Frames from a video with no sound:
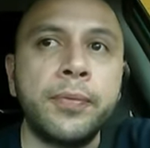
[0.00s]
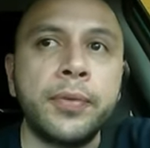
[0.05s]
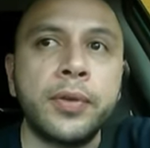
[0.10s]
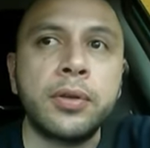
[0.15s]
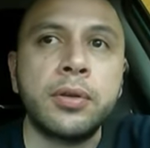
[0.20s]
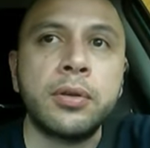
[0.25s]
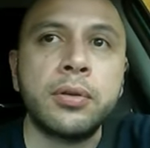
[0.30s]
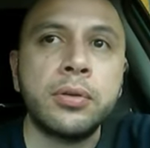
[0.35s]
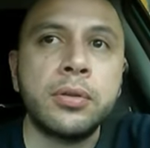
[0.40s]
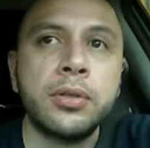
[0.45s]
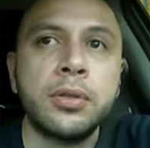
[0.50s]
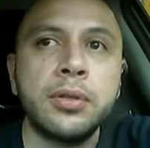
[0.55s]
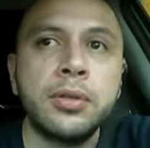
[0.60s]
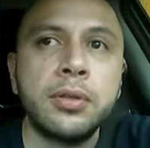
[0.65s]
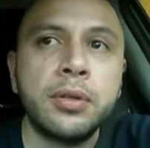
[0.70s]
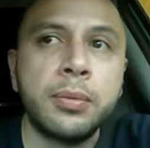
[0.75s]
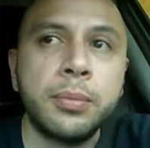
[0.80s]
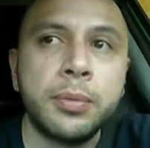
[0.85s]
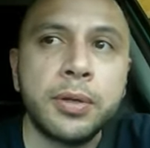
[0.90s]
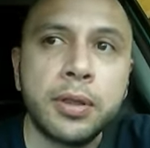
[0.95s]
So it's just
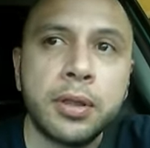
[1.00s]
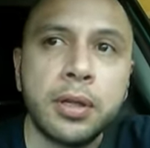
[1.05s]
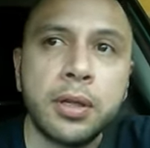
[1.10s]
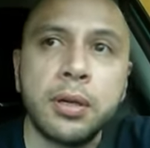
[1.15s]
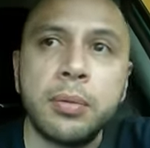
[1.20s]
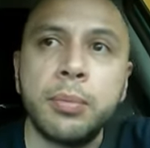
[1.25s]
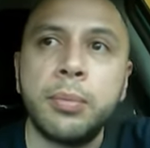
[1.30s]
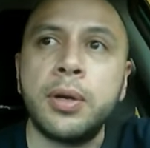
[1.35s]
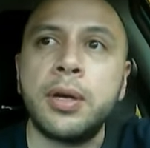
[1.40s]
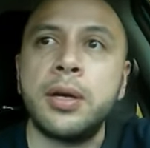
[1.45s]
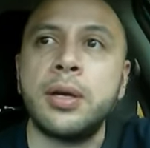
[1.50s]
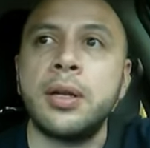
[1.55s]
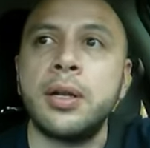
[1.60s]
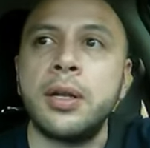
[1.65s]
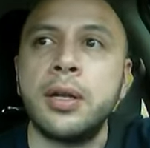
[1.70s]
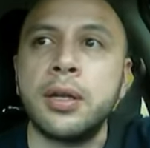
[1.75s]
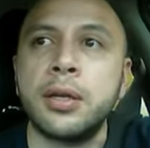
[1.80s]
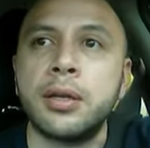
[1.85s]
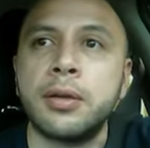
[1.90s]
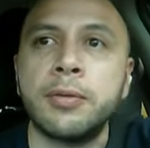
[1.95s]
something to think about,
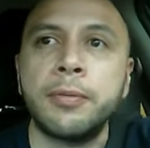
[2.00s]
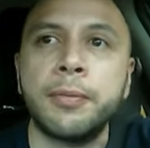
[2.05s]
like,